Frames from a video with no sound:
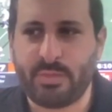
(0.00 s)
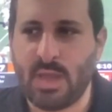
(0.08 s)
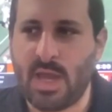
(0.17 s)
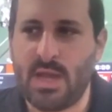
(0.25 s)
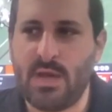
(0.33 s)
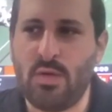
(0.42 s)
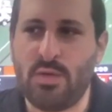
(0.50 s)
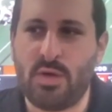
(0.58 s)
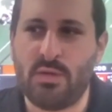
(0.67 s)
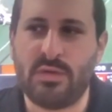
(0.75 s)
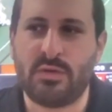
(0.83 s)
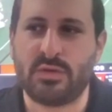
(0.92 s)
I don't
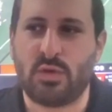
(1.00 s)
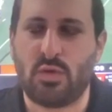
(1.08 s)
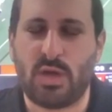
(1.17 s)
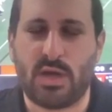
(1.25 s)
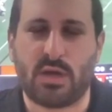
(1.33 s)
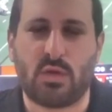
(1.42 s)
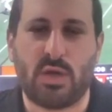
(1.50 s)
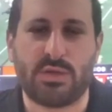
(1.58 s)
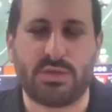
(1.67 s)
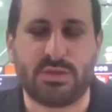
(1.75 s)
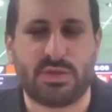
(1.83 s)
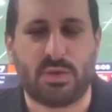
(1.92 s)
know that there's a whole lot of
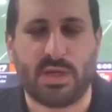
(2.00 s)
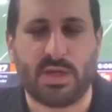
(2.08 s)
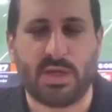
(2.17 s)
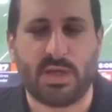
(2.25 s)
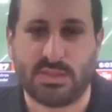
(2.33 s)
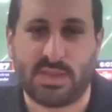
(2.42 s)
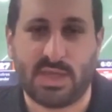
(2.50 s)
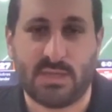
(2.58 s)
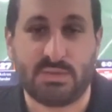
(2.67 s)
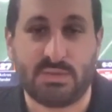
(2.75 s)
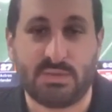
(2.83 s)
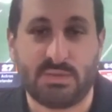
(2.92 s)
questions going into this
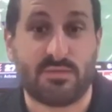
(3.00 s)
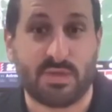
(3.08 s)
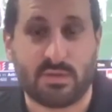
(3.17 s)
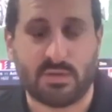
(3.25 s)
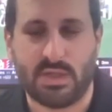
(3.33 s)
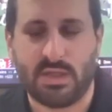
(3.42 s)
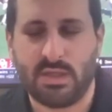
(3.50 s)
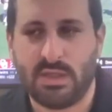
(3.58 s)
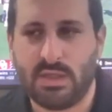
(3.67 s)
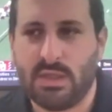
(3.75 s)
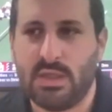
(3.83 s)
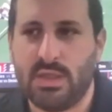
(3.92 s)
game specifically.
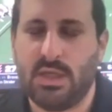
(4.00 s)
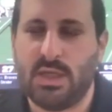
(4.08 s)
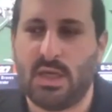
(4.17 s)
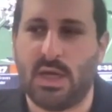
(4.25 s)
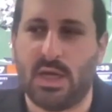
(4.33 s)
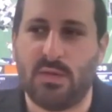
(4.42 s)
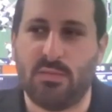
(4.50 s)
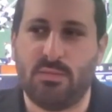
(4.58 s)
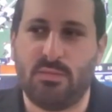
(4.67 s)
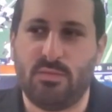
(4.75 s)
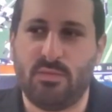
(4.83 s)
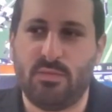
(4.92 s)

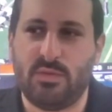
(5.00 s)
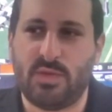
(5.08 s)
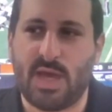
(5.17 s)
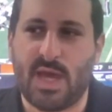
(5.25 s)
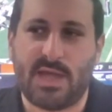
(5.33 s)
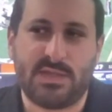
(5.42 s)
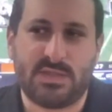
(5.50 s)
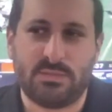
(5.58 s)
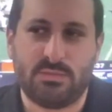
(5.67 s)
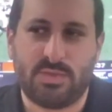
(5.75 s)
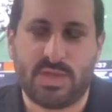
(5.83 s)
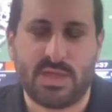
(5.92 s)
They had
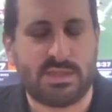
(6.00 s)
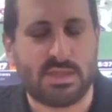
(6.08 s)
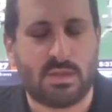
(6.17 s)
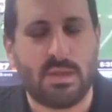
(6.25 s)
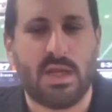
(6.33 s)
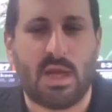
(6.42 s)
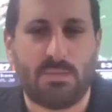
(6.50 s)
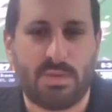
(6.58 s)
some things to clean up